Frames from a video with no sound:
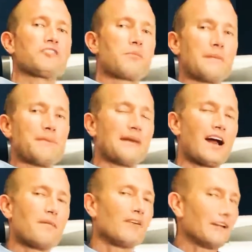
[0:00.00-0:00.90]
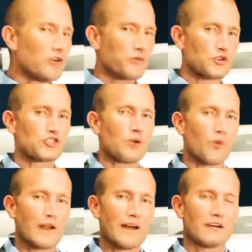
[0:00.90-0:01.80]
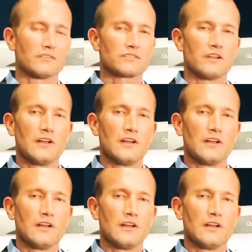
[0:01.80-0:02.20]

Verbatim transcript: but become a leader for someone else.